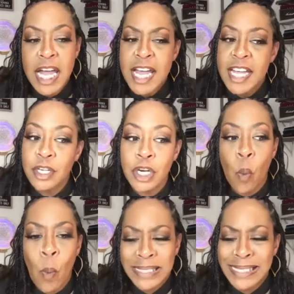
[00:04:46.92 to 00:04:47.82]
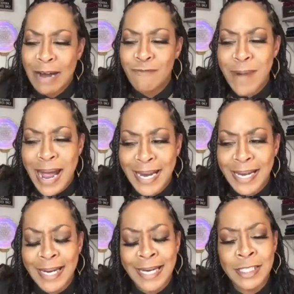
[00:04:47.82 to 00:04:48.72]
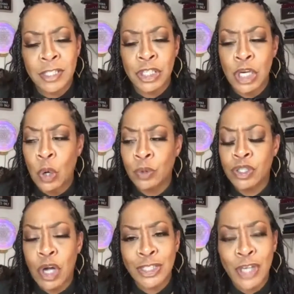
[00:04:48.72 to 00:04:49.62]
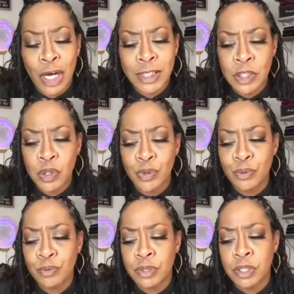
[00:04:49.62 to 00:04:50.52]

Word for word: you know, once I read it and, you know, start talking to,